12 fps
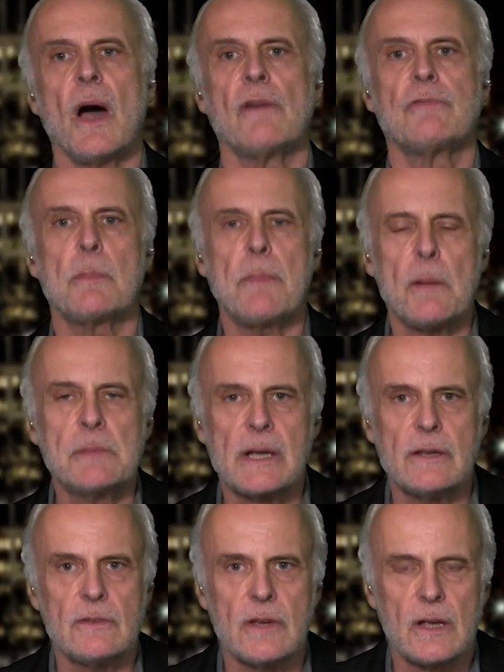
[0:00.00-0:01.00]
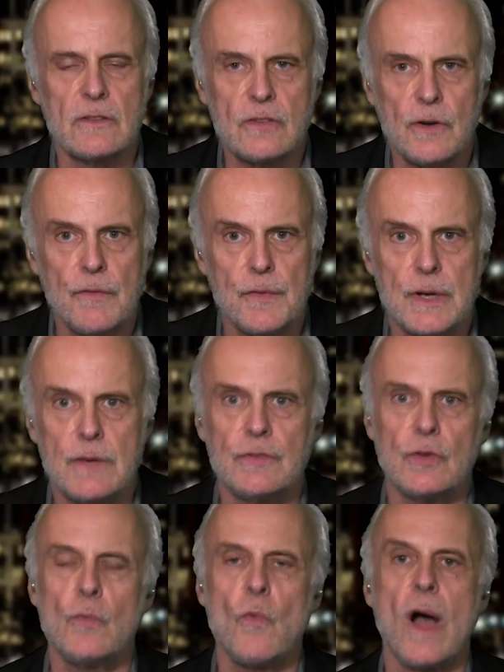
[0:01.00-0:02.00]
of Republicans and conservatives
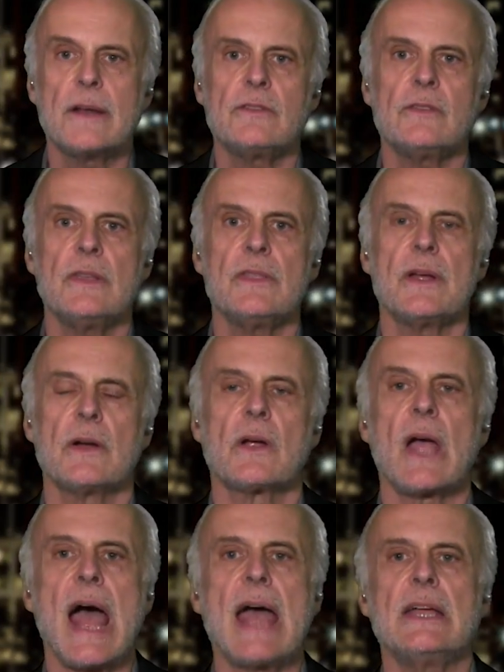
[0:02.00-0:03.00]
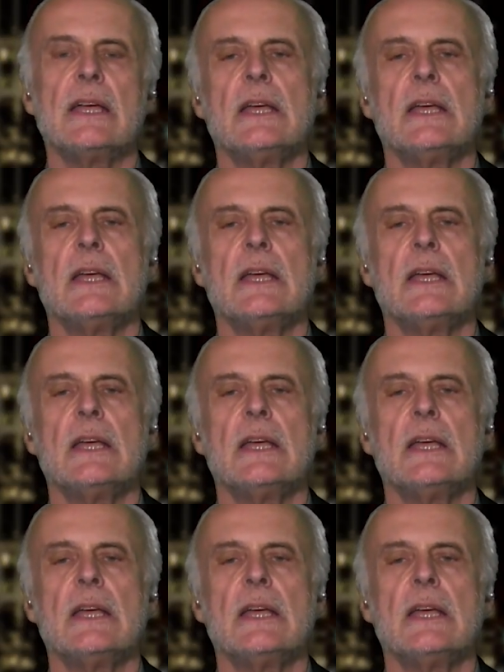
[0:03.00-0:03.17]
who want to see their guy